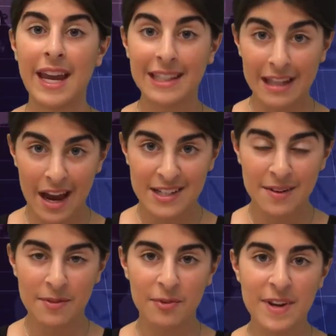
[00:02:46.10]
In light
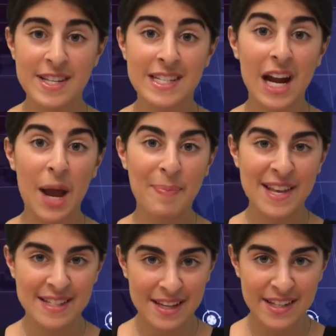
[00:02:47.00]
of the recent
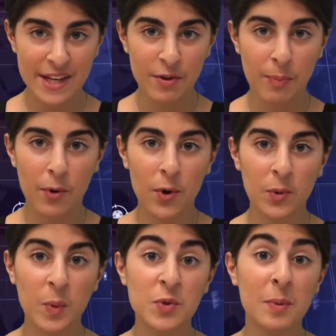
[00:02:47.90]
IPCC
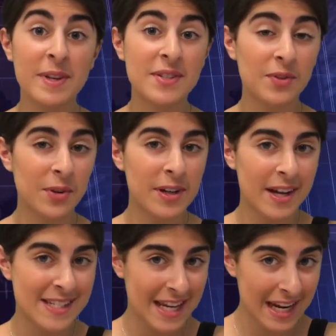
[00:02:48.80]
report, which will be
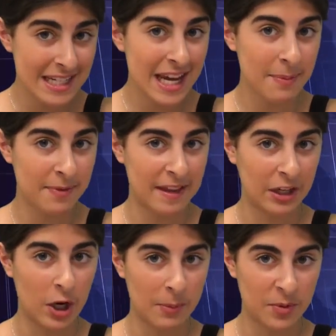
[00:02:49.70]
scrutinized in depth in
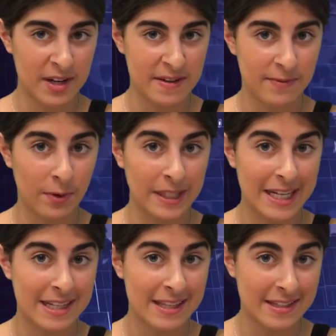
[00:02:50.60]
COP24
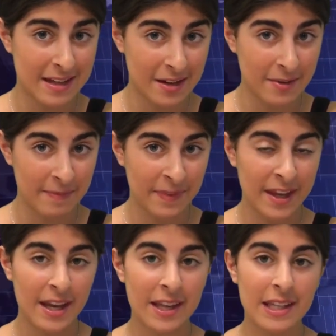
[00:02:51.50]
later this year,
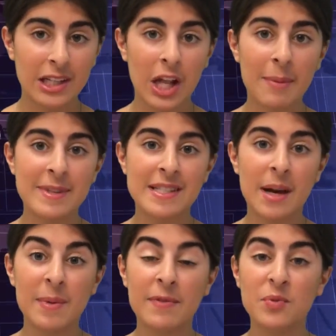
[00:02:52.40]
the Climate
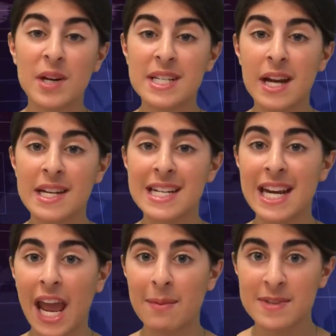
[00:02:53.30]
Summit of
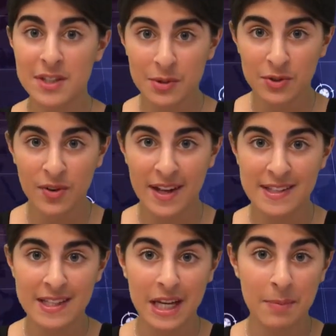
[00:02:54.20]
2019 aims to
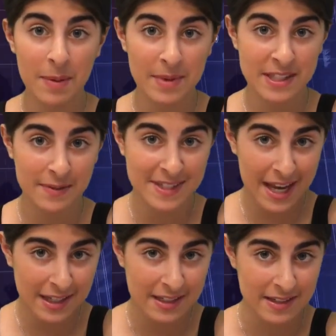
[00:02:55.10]
address the commitments of
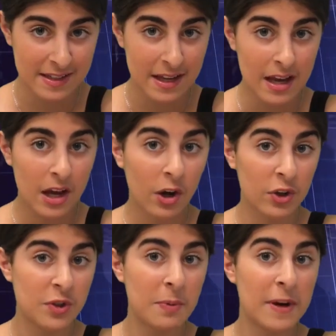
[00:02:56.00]
sectors
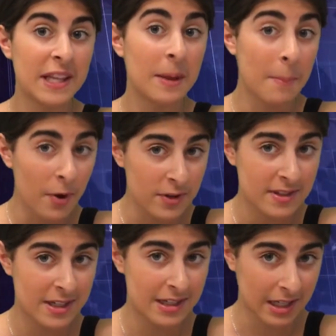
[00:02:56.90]
contributing the
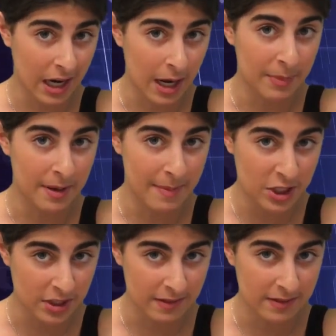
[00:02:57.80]
most to carbon
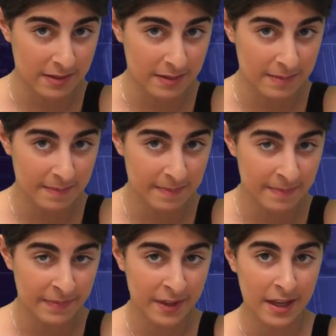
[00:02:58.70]
emissions.
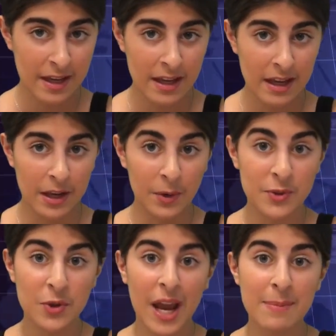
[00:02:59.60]
It
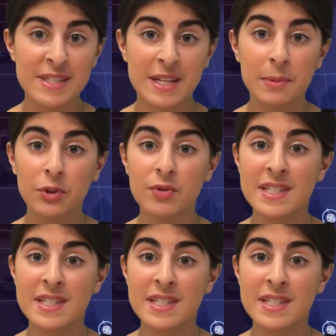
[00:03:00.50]
also aims to build